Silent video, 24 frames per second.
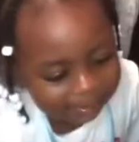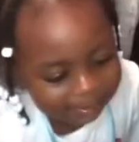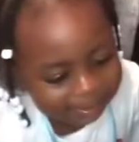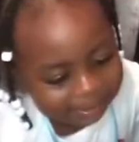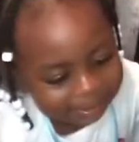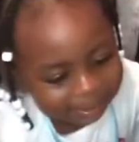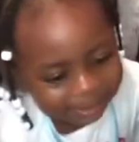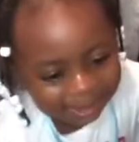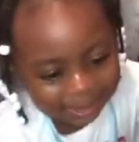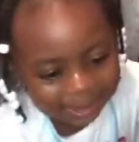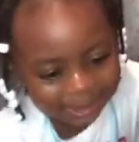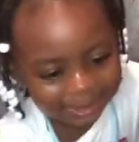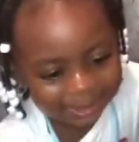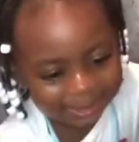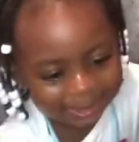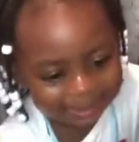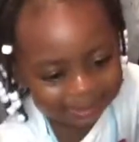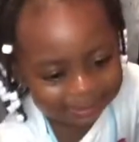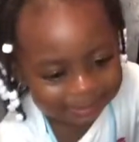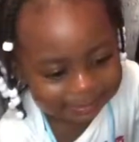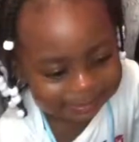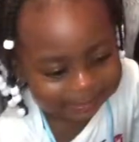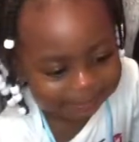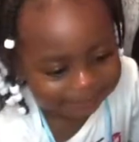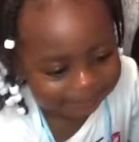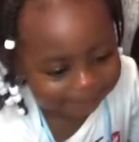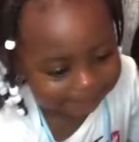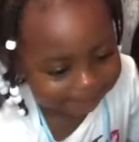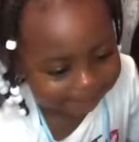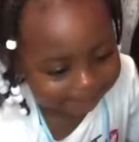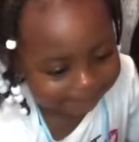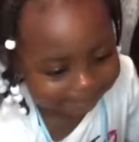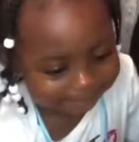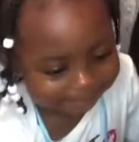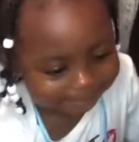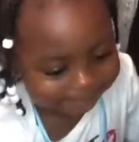
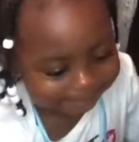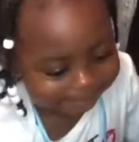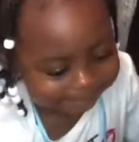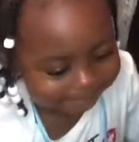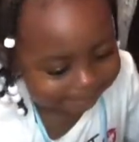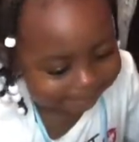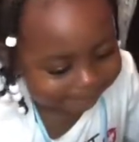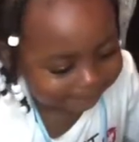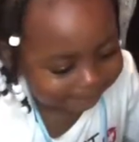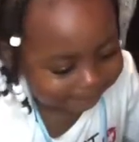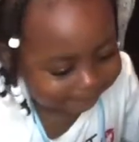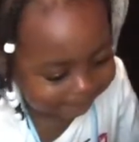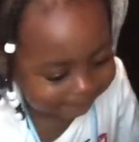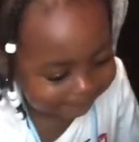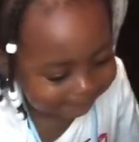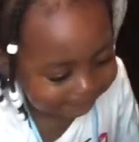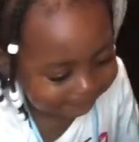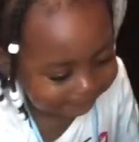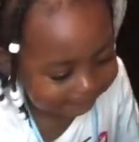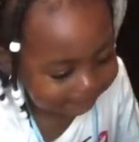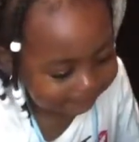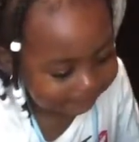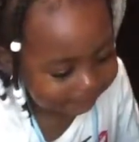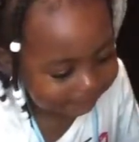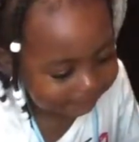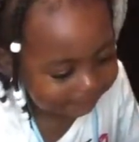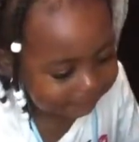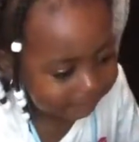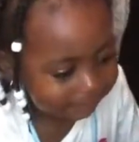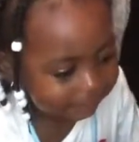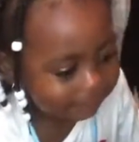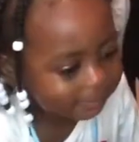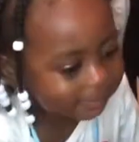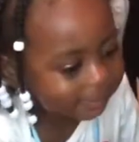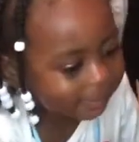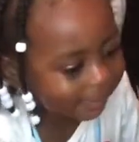
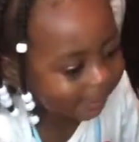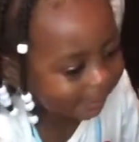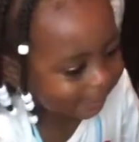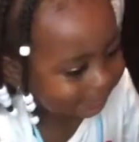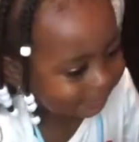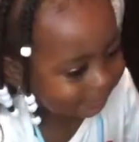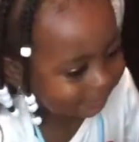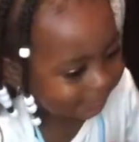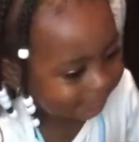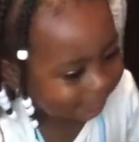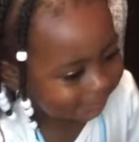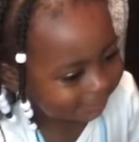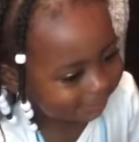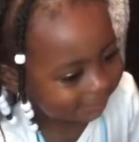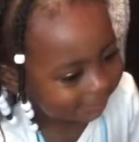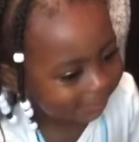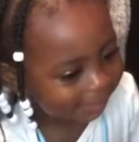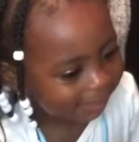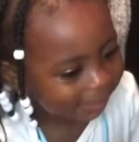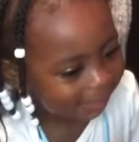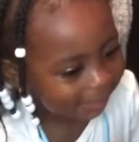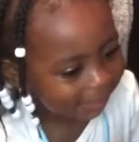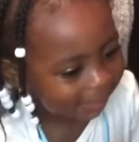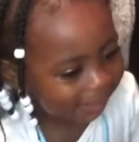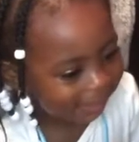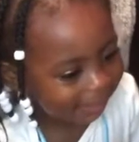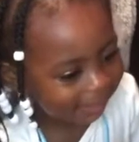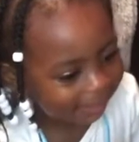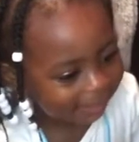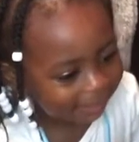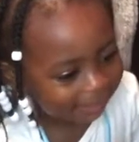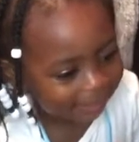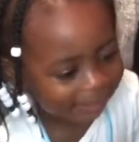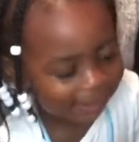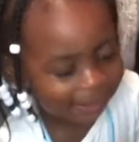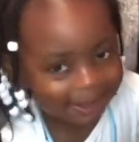
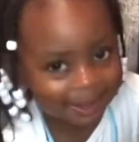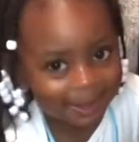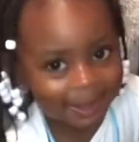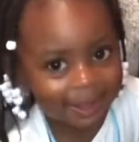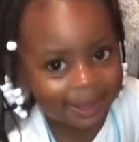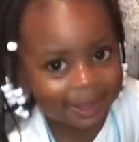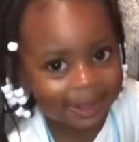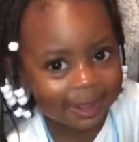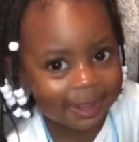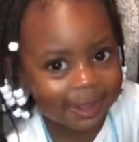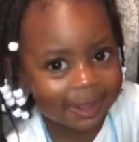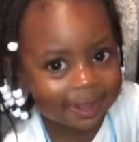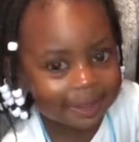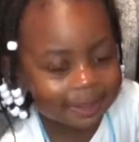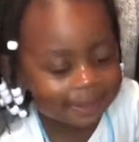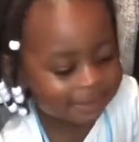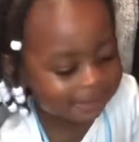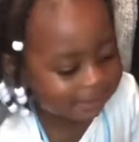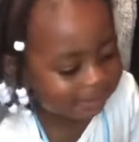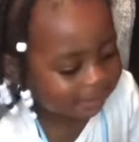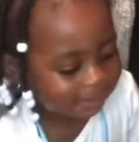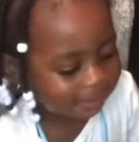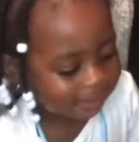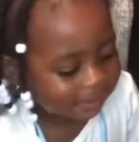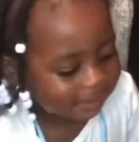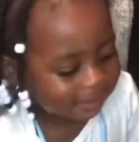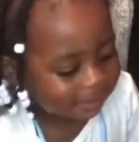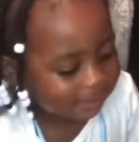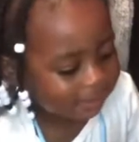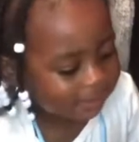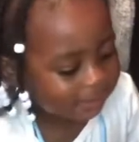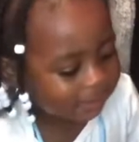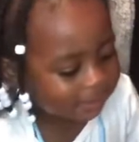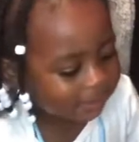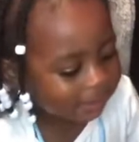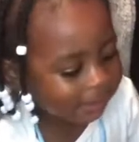
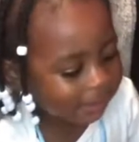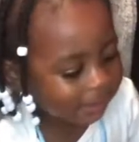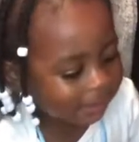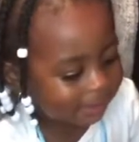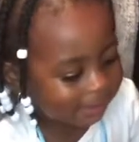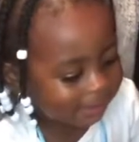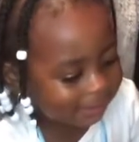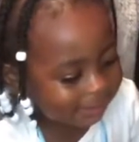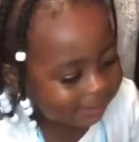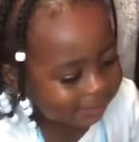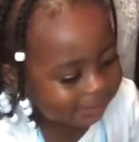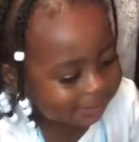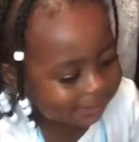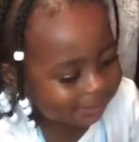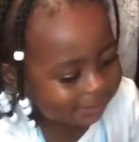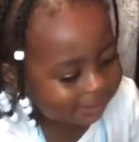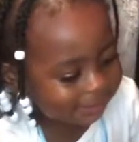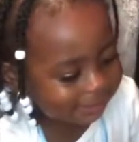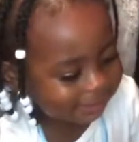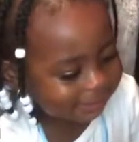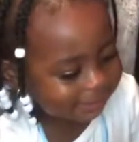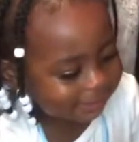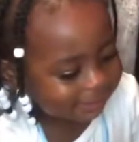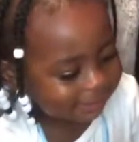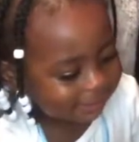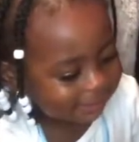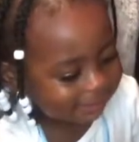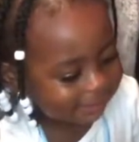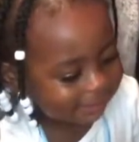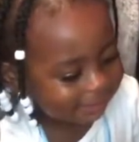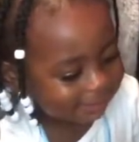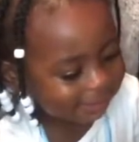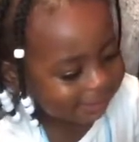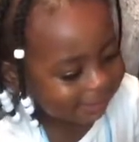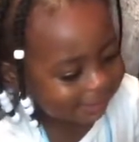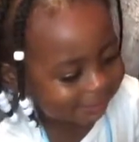
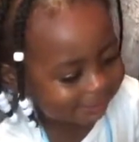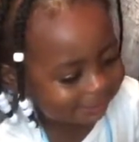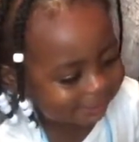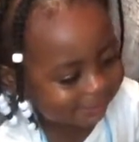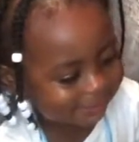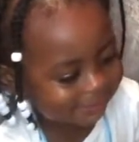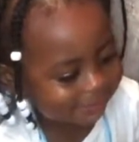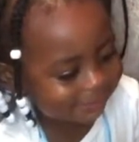The person shown says nothing.